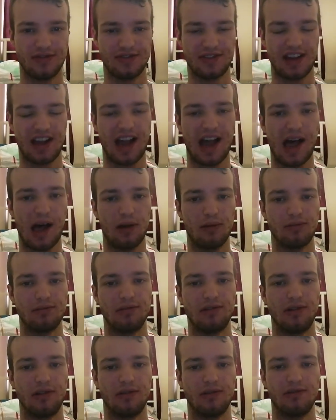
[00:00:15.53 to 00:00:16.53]
the how
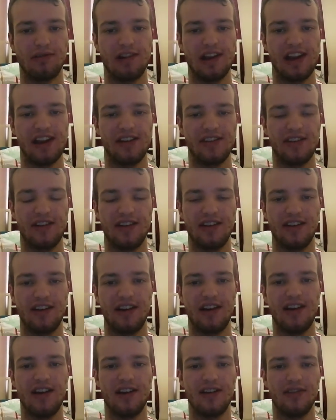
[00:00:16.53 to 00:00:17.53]
wheel region
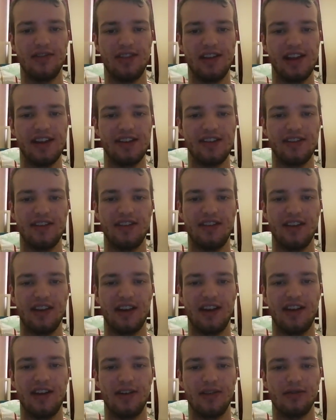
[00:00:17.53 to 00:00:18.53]
Newton
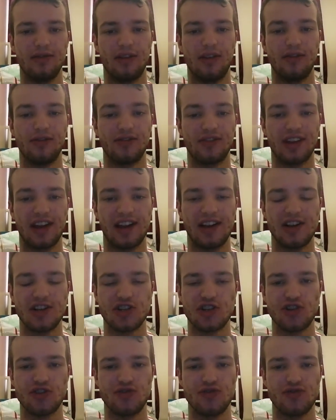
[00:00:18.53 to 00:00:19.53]
Monday,
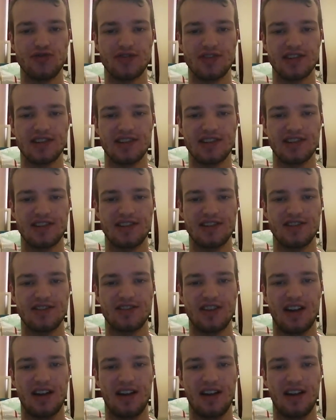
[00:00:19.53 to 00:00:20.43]
Tuesday,